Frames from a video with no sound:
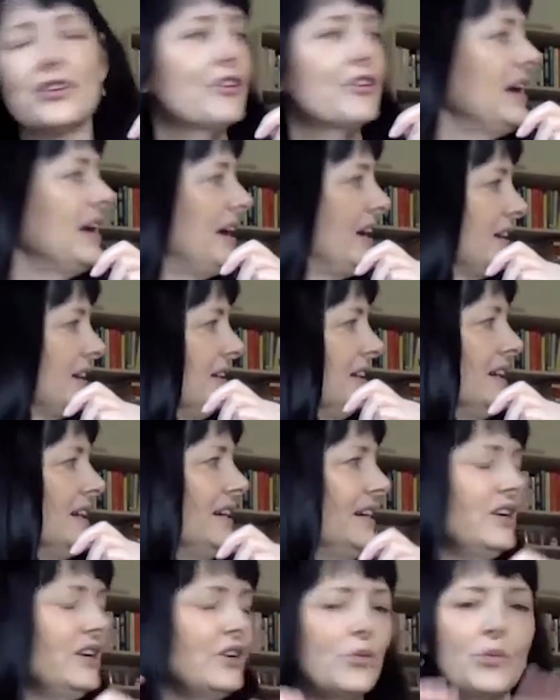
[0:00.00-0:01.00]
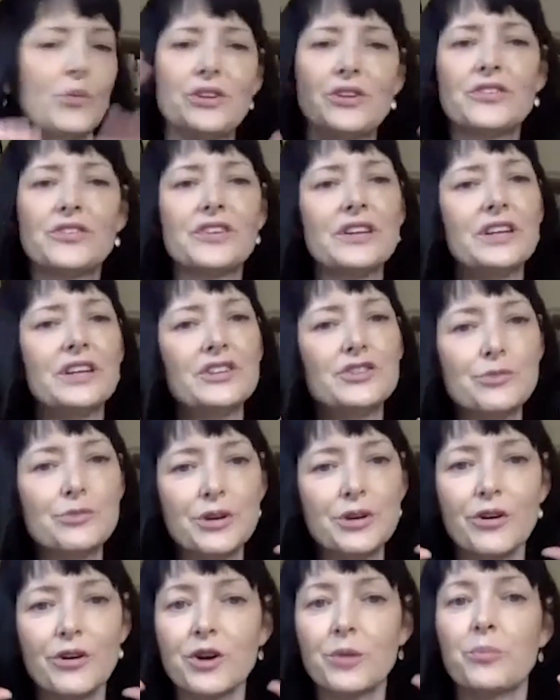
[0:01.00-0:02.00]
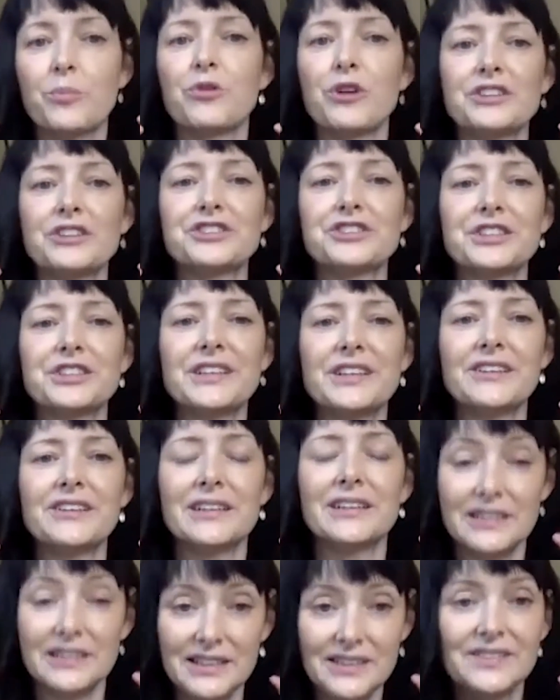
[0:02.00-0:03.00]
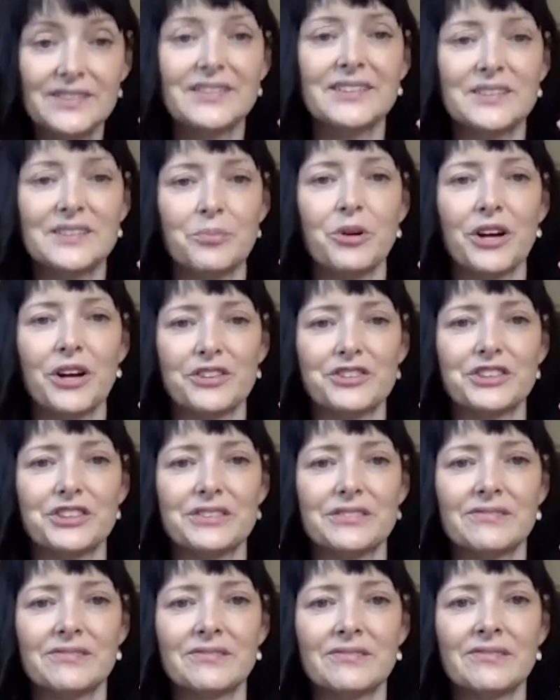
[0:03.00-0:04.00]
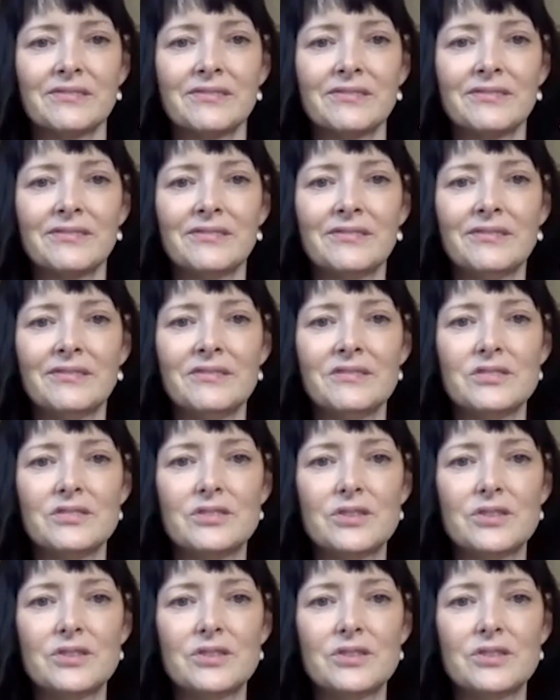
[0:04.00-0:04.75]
your head. When there's an injury or compression here, it leads to depression. Mm-hmm.